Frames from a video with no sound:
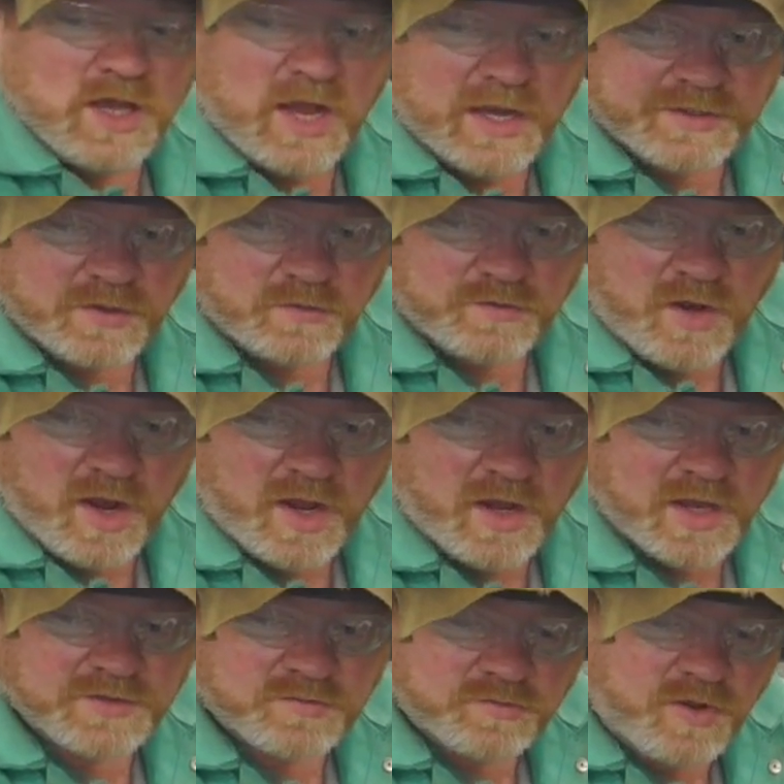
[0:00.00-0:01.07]
I do
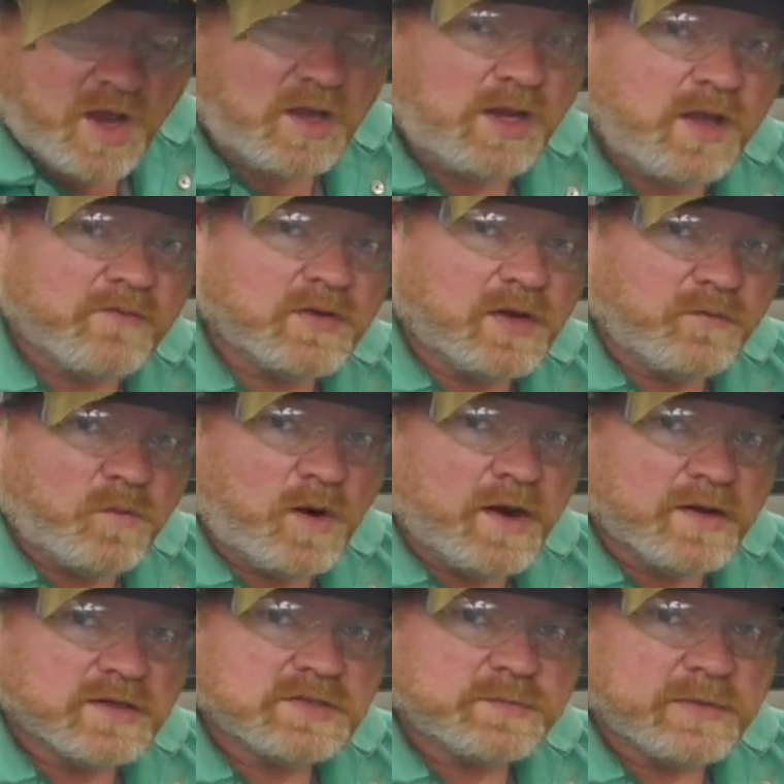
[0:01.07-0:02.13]
not have enough
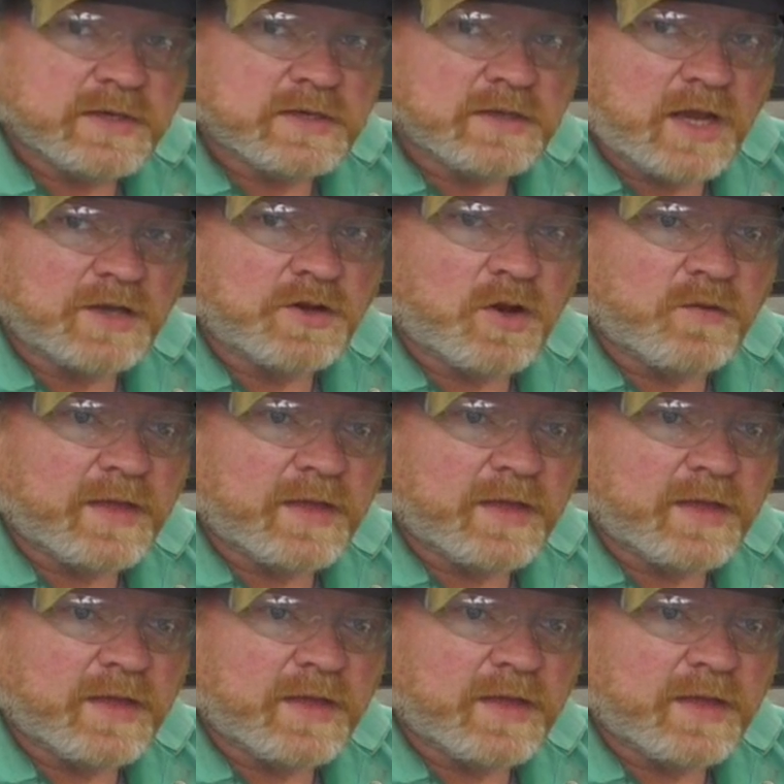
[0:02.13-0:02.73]
wire speed. I know